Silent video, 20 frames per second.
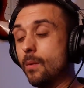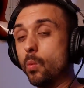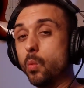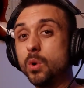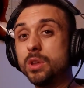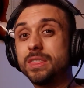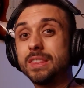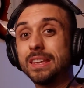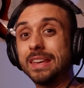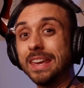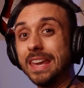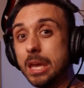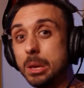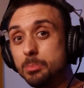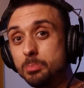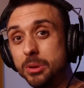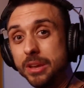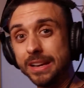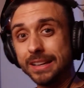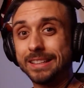with
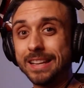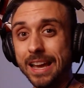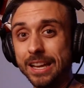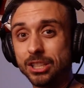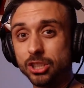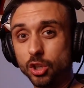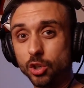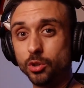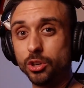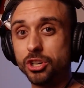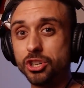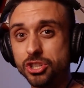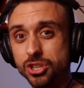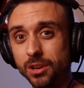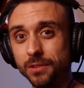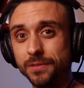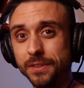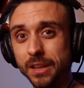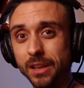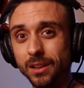keeping that
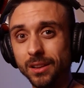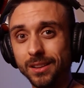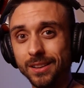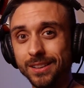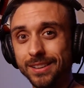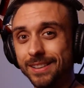original feel.